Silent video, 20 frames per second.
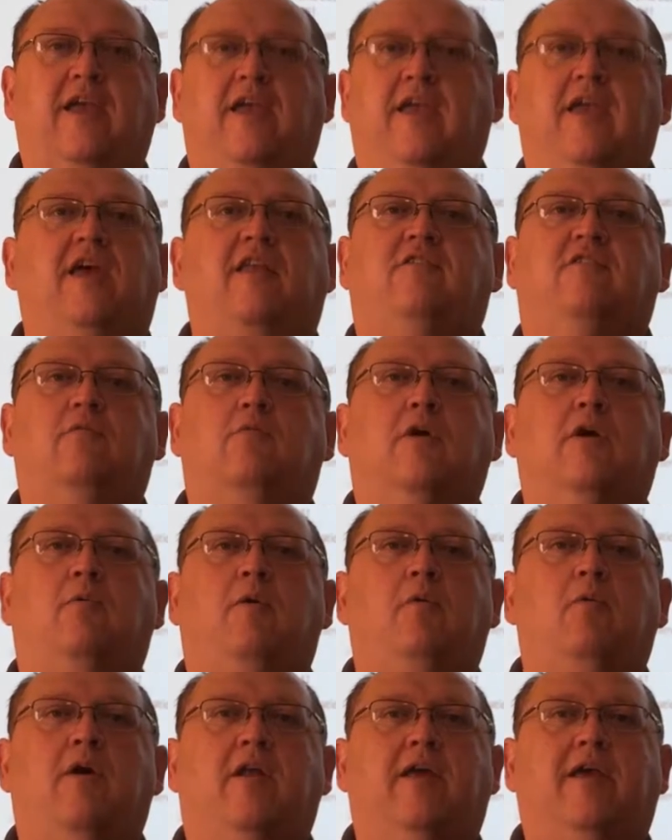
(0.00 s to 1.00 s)
and get to where
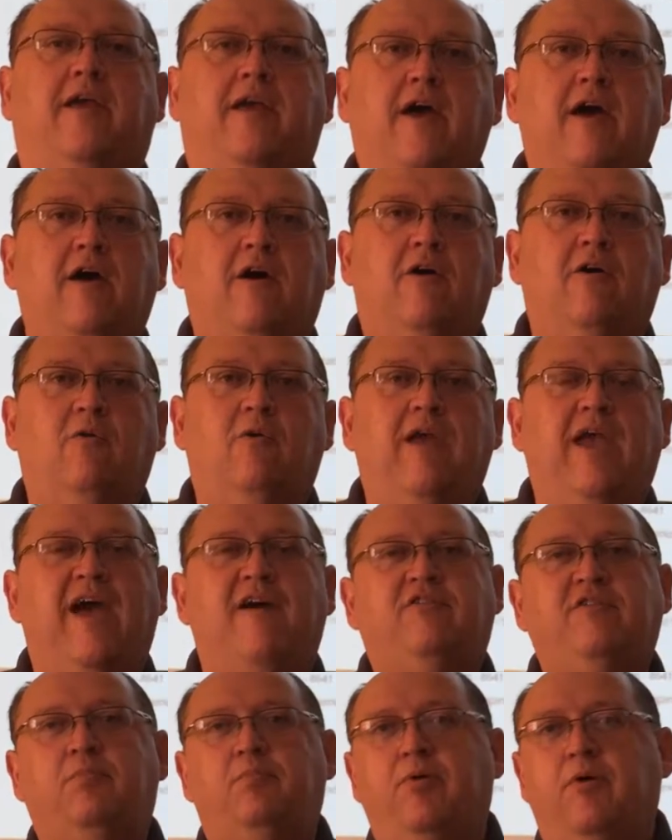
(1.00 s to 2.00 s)
we want to go, we
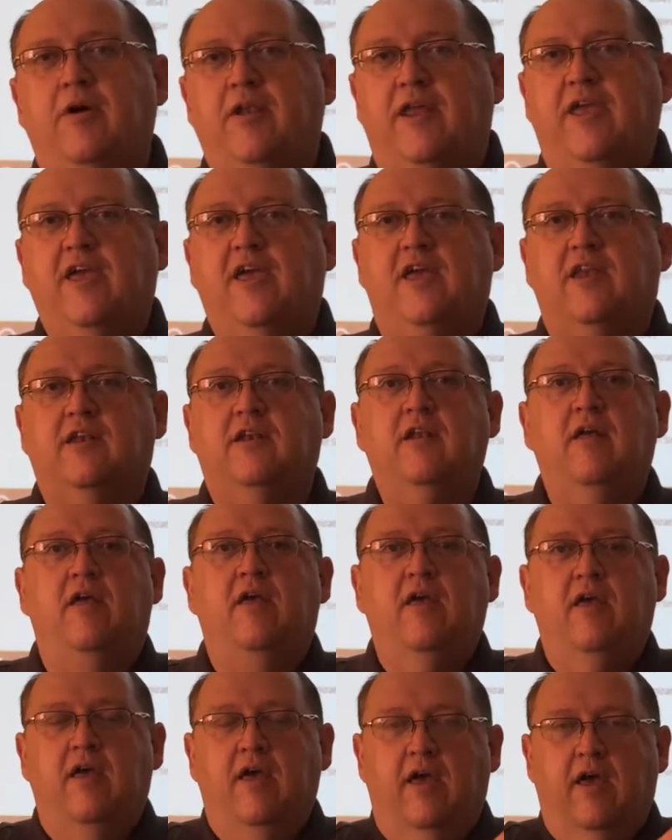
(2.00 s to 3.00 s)
have to put in
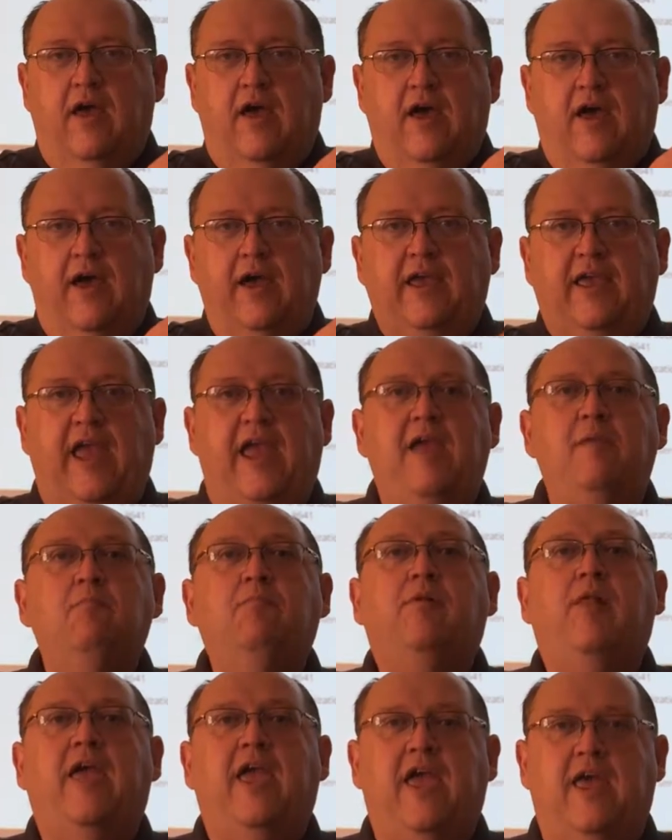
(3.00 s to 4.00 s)
a game
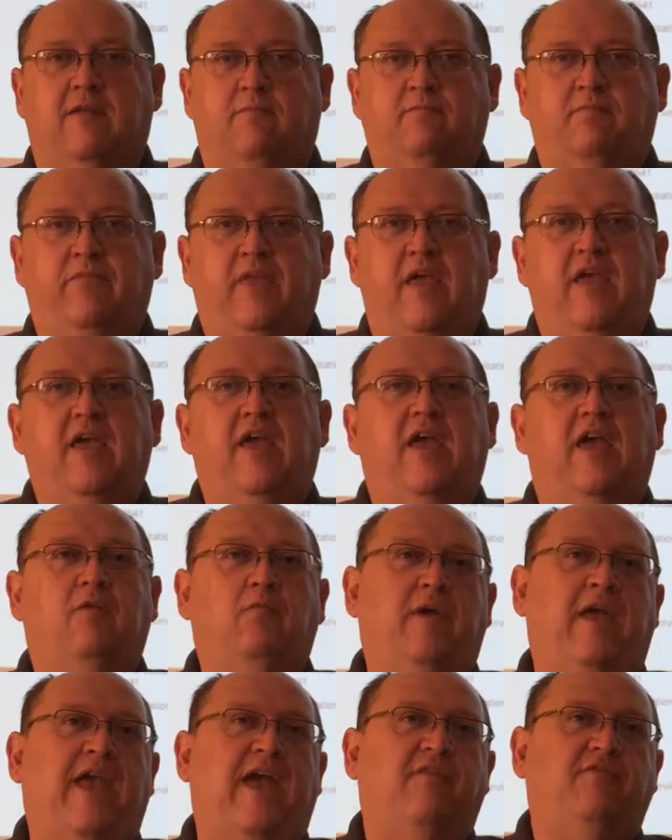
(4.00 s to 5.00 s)
plan.
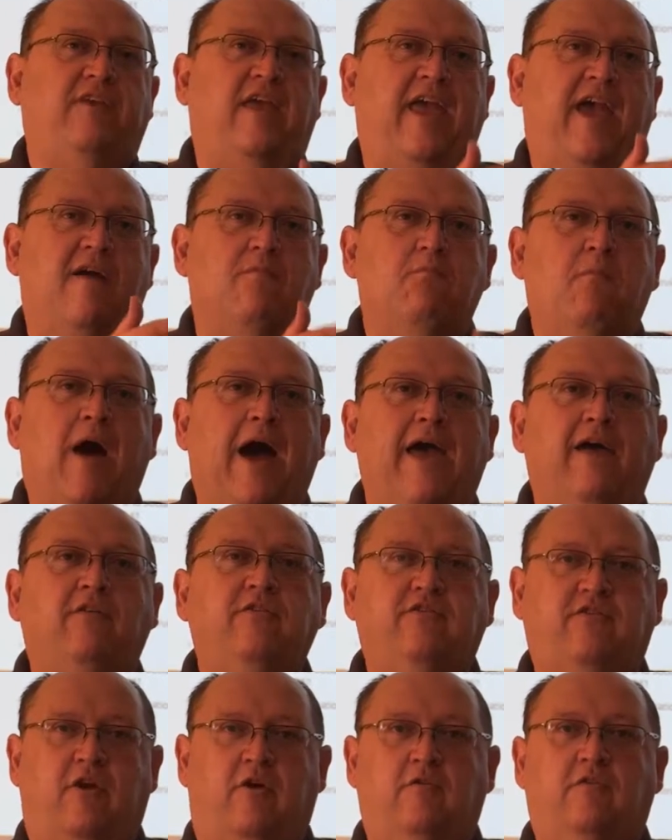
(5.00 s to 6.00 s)
And we have to have
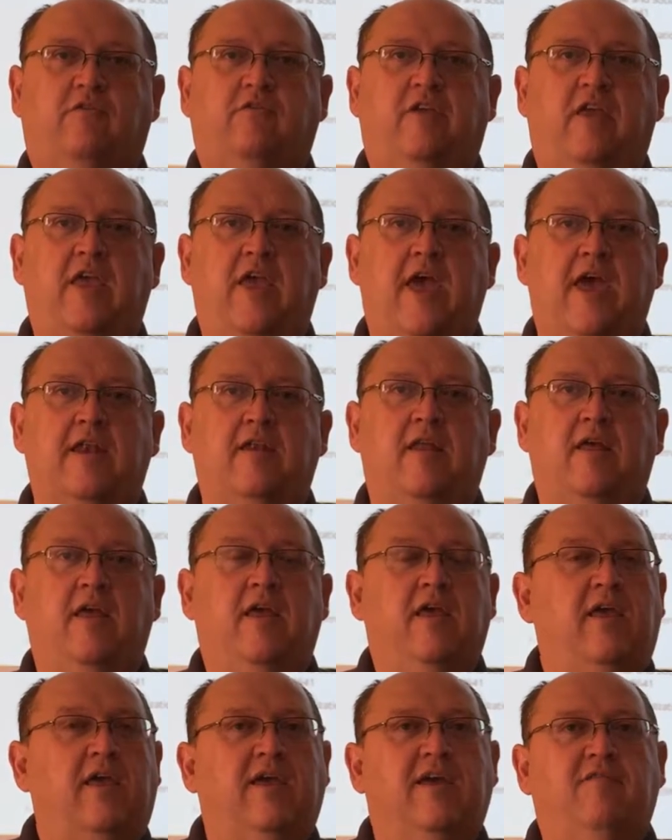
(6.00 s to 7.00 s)
milestones to hit.
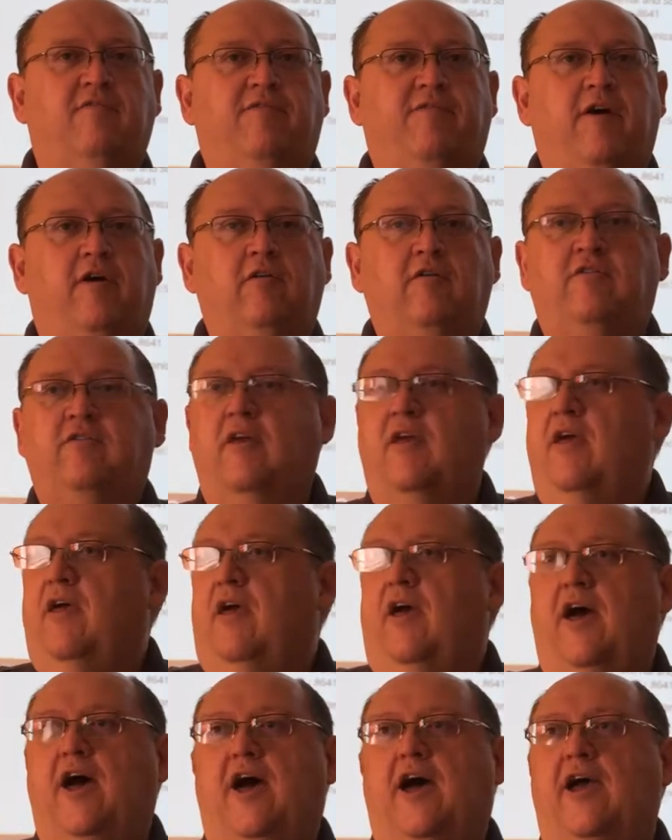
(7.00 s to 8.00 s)
And folks,
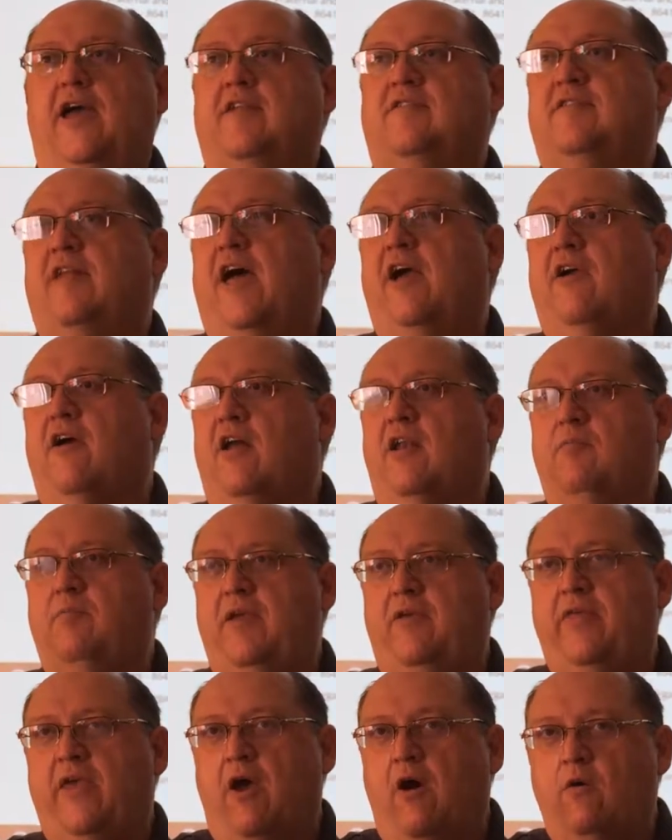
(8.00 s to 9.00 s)
it's not going to
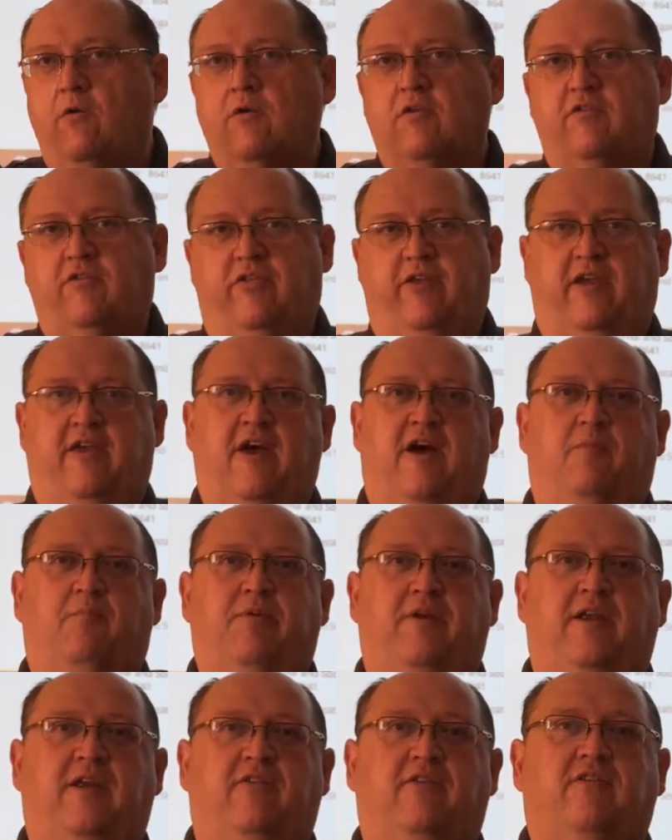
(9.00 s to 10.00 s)
be the owners of the
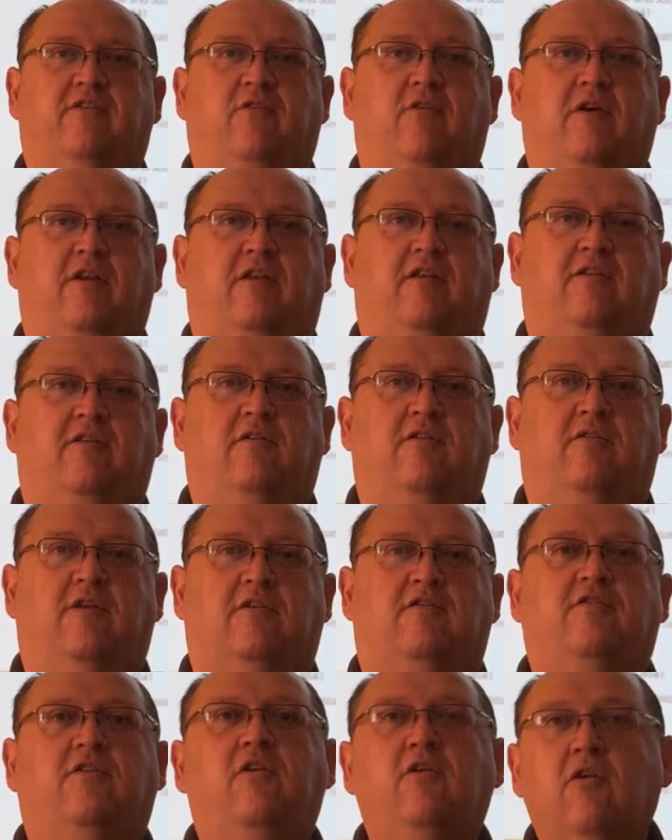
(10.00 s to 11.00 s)
company that's going to do
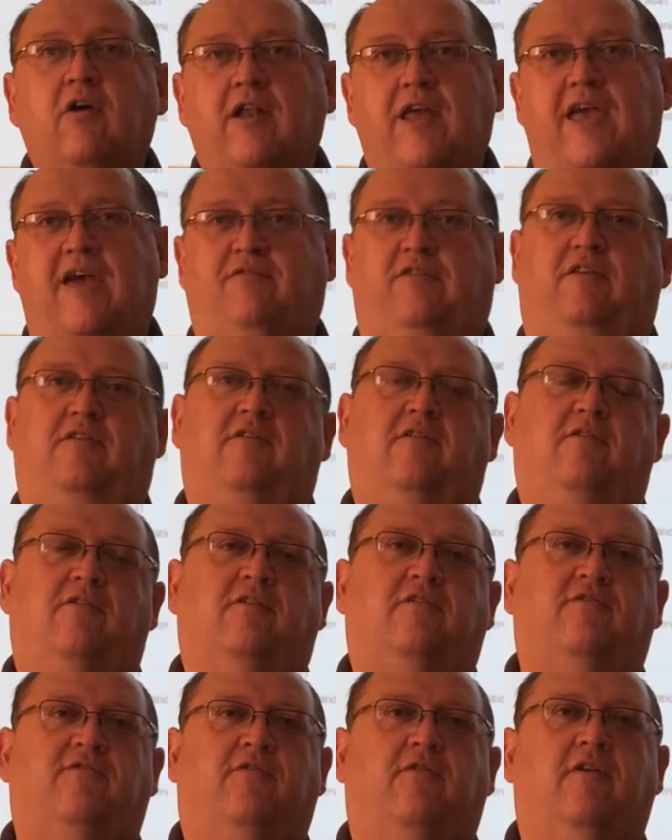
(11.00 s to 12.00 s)
this. You're going to have to do
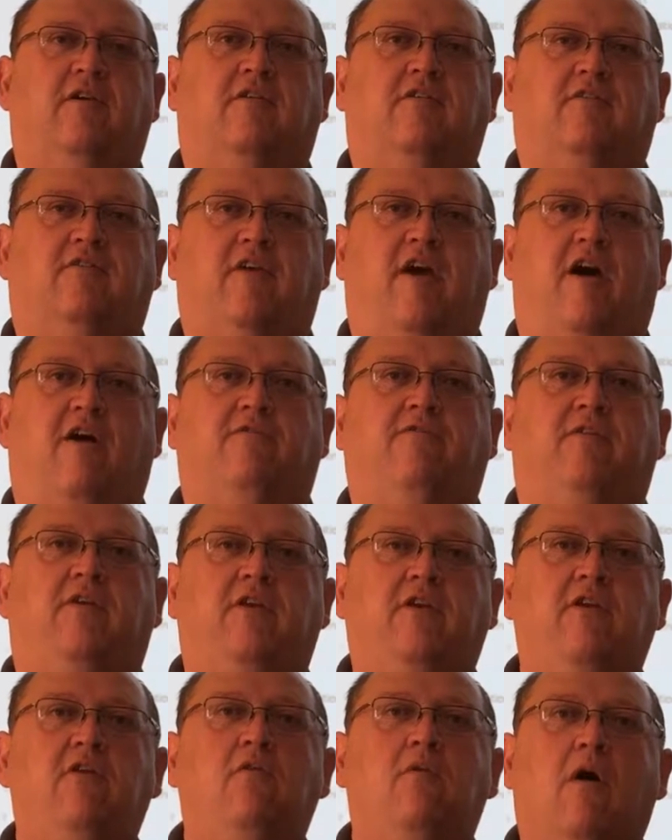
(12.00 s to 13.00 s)
this for yourself.
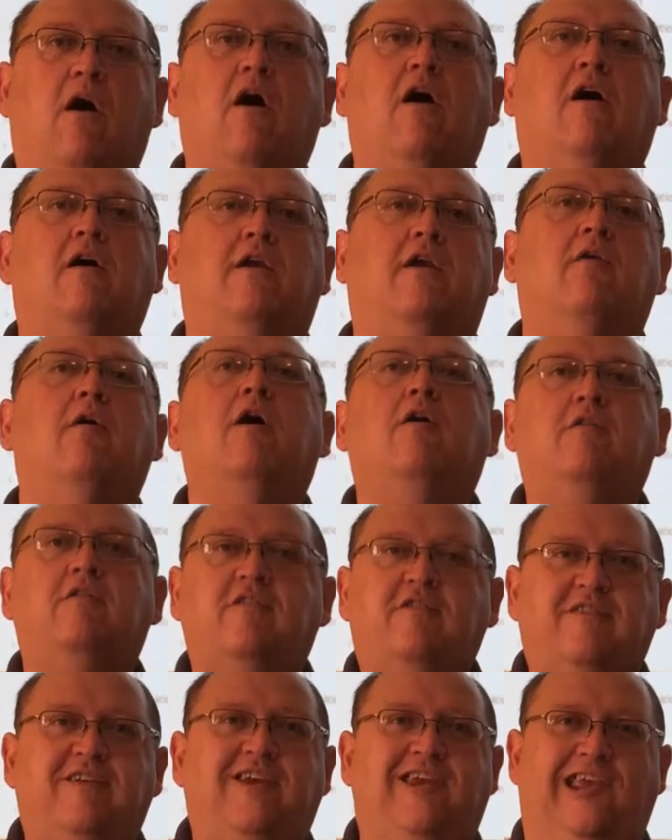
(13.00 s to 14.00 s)
You are your own
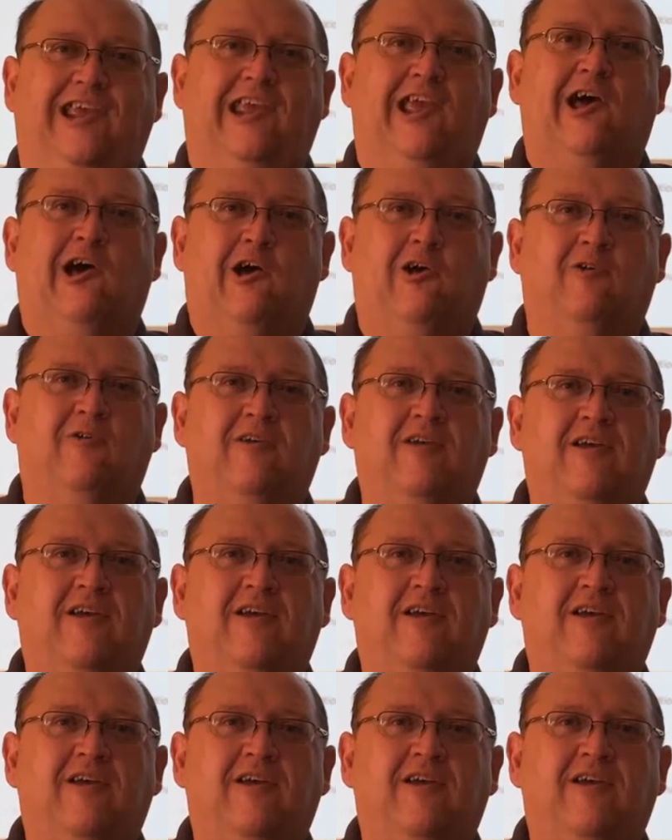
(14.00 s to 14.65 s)
CEO.